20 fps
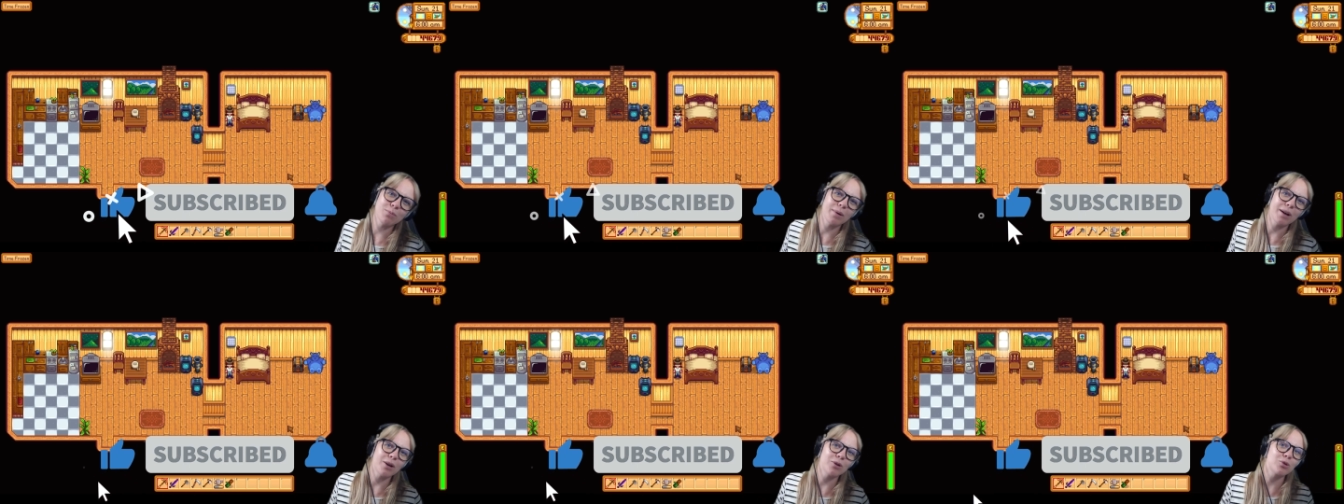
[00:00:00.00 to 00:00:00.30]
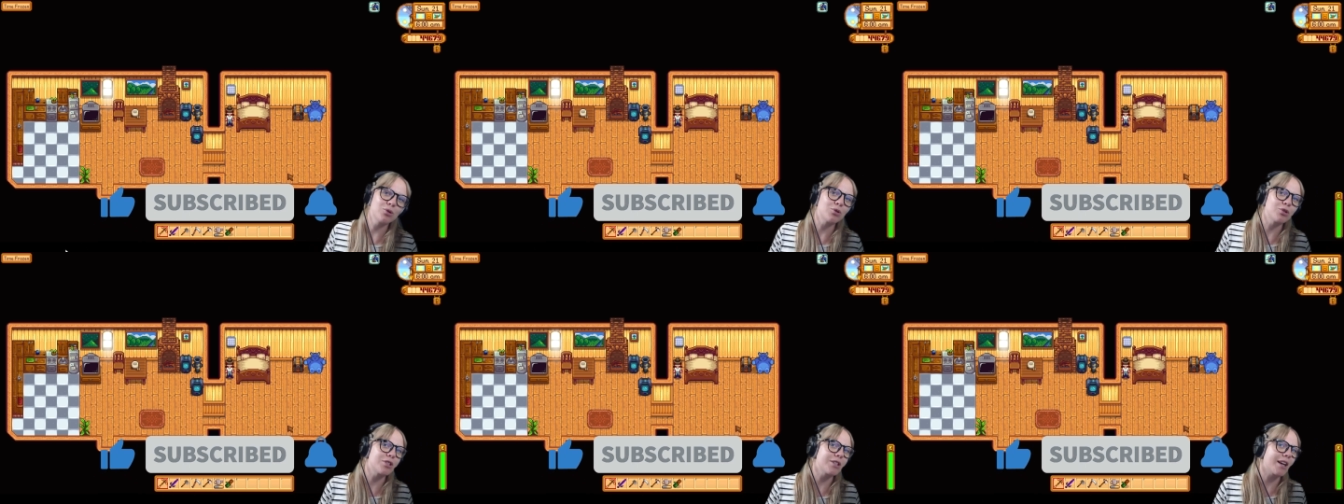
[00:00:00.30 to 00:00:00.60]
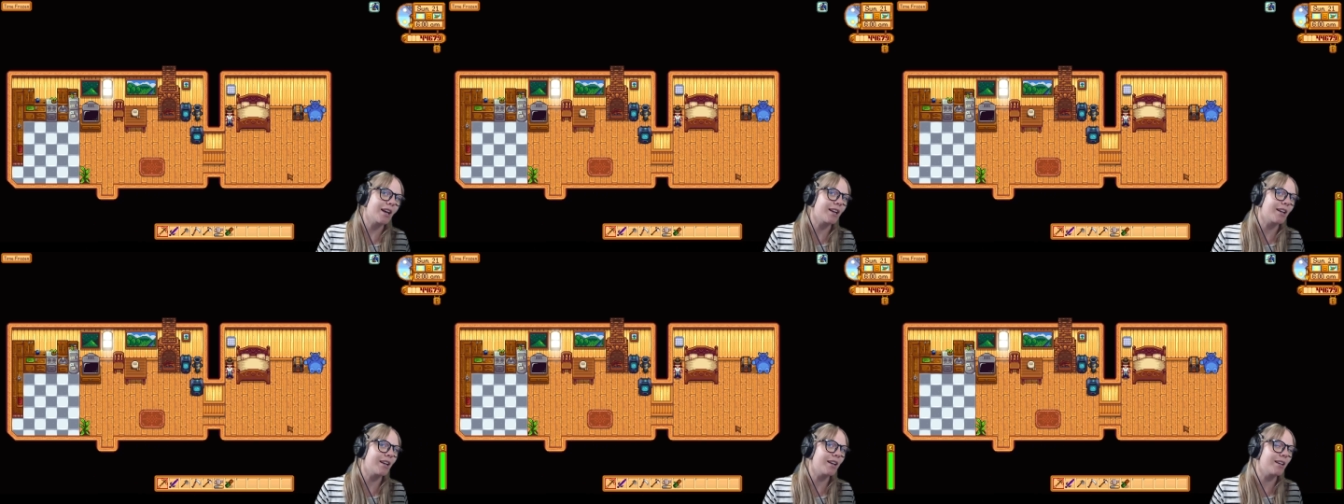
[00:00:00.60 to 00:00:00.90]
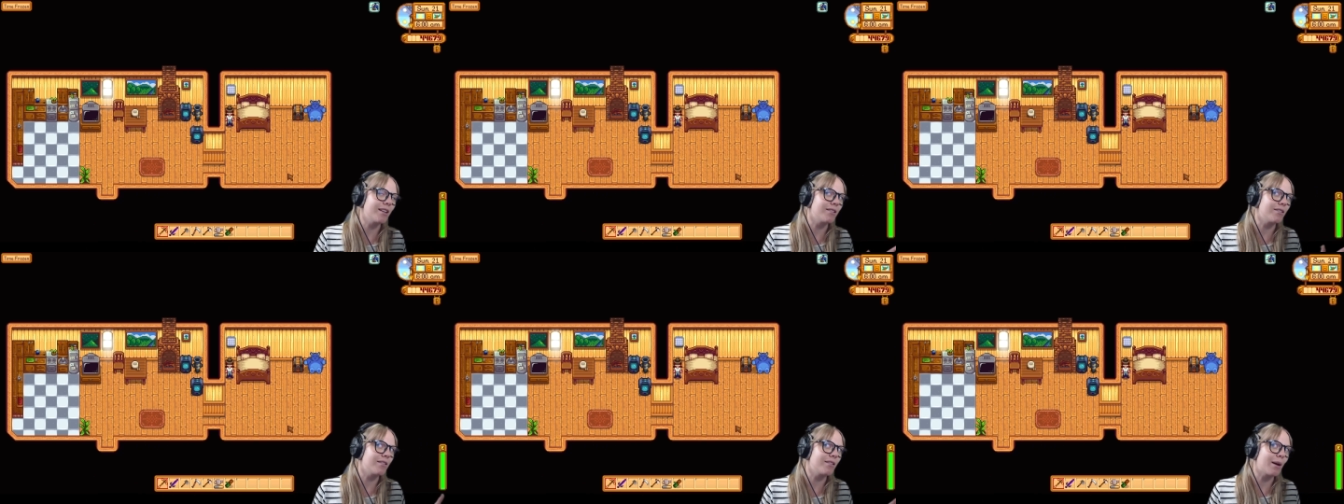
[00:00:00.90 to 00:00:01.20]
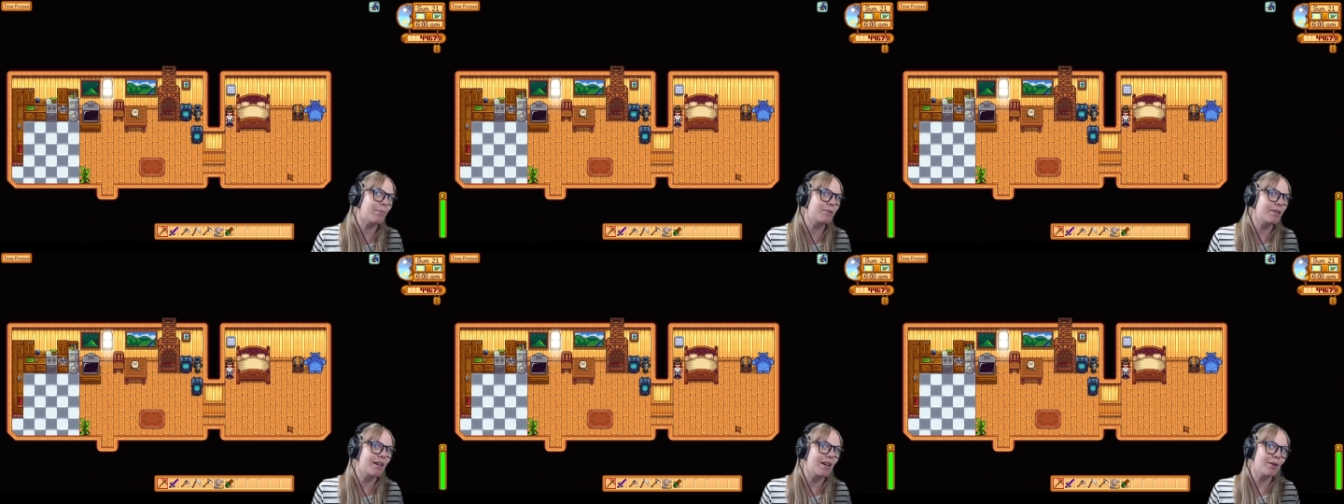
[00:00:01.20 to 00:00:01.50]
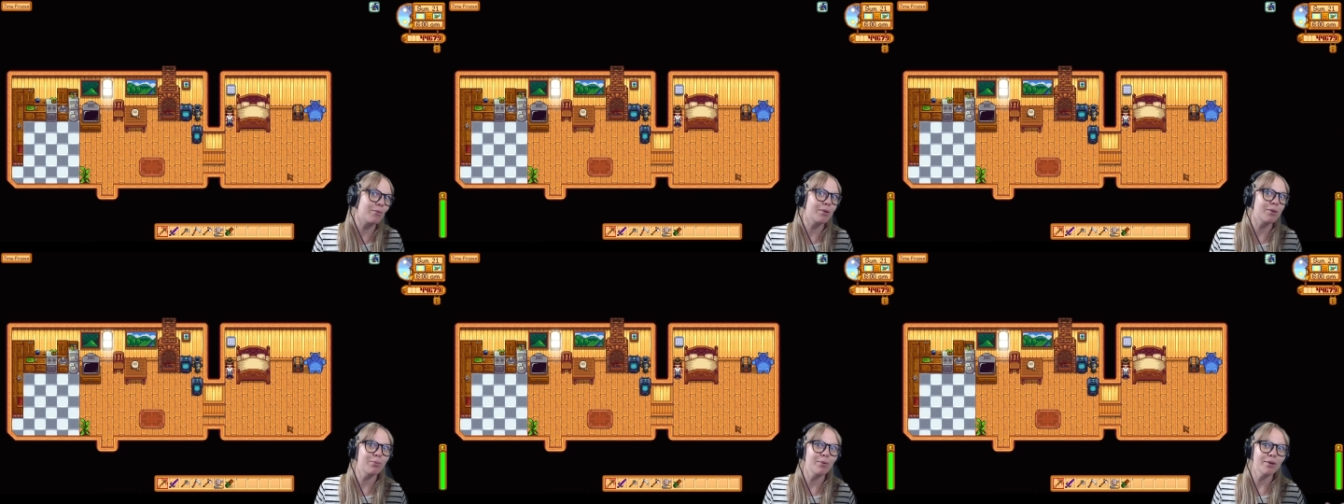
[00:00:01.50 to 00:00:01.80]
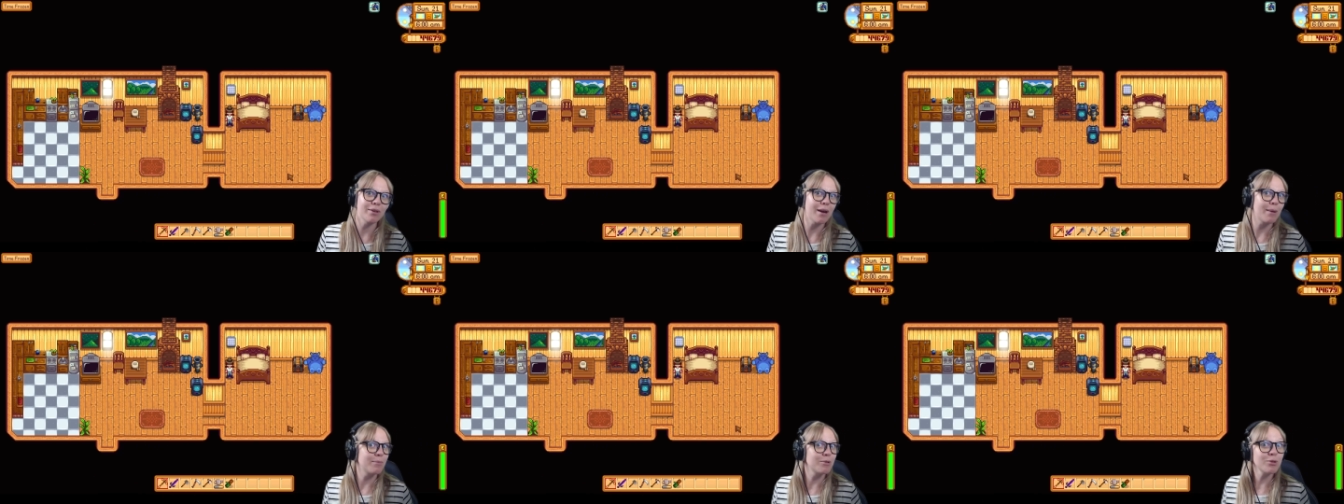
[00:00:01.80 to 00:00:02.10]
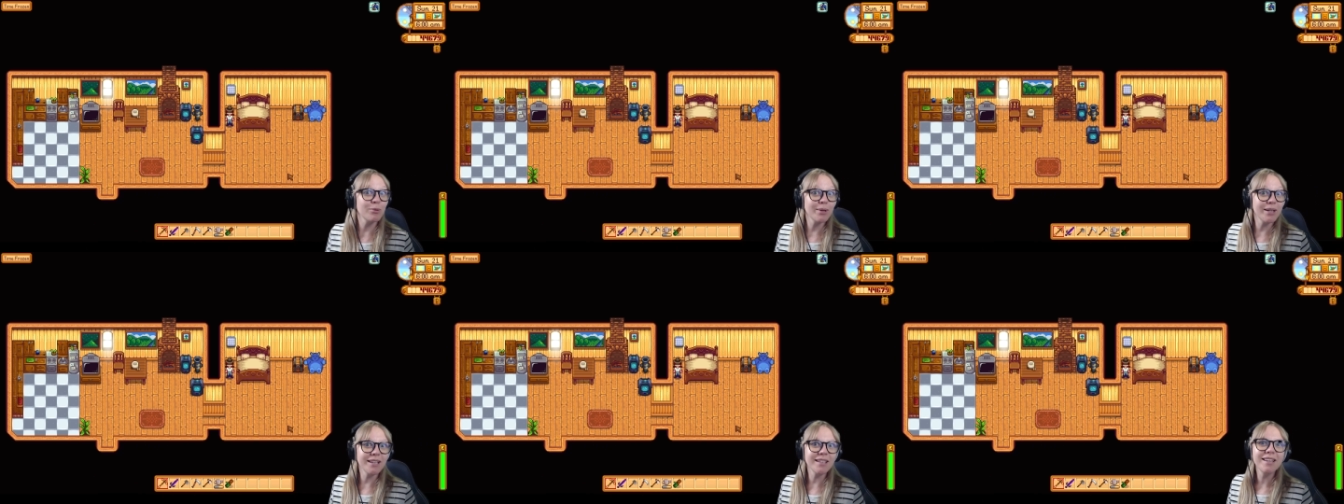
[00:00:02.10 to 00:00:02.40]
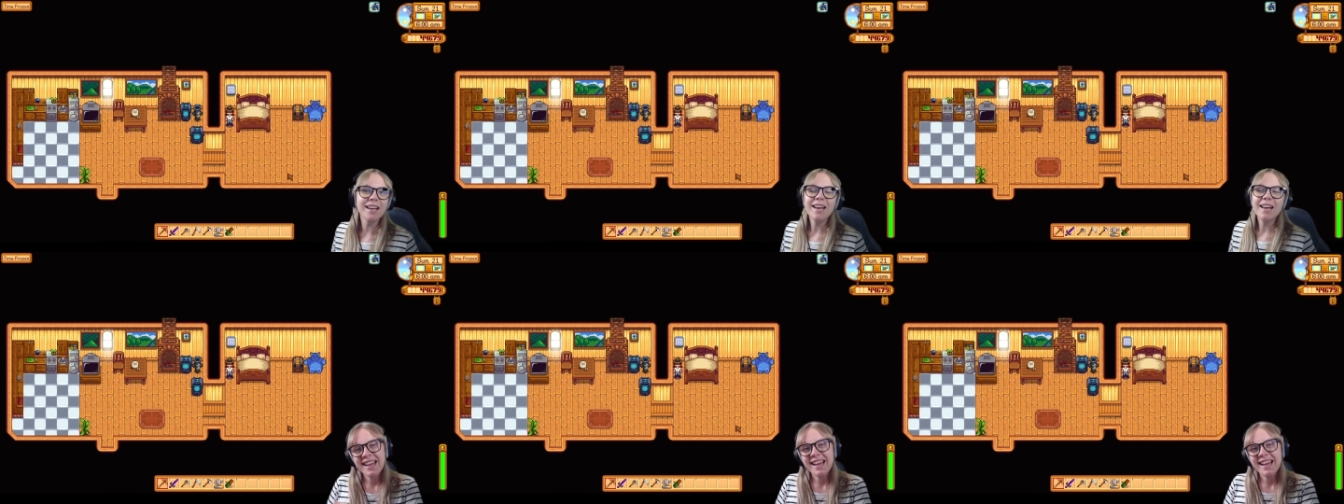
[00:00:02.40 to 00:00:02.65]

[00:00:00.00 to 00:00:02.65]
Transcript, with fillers: bell to stay in up to date with what I'm doing.